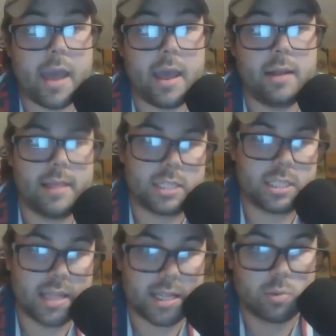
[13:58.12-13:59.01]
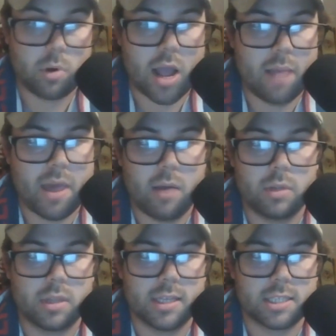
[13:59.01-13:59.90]
and that's that's where I'm at
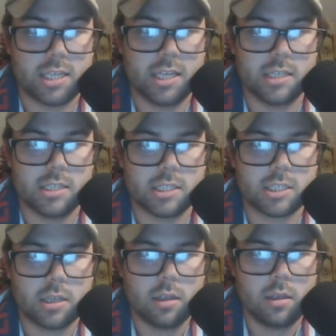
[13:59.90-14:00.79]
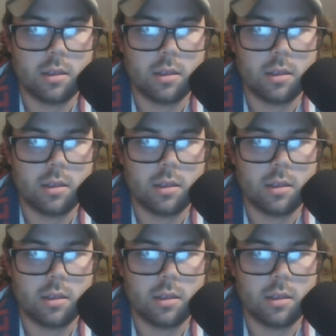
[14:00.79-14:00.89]
with this is